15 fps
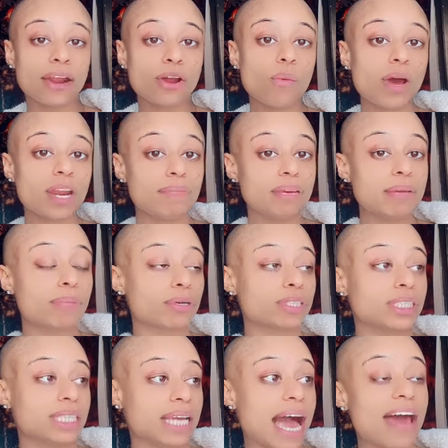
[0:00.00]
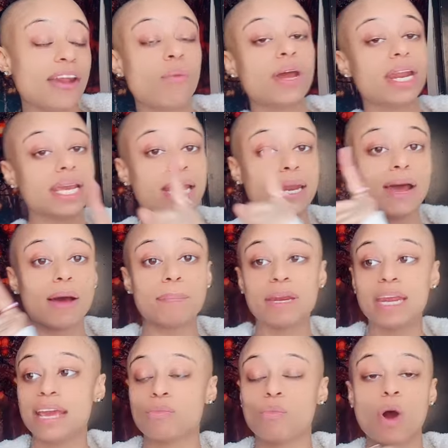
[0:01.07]
I don't want to be perceived. I don't want to get
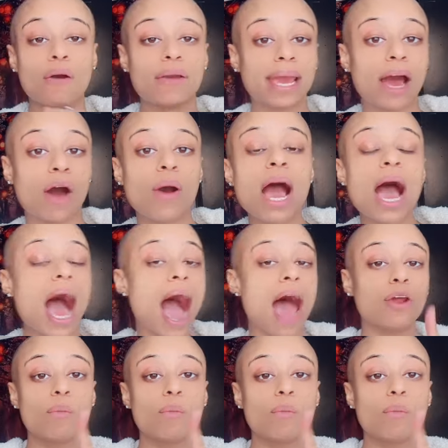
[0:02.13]
up and, and walk out.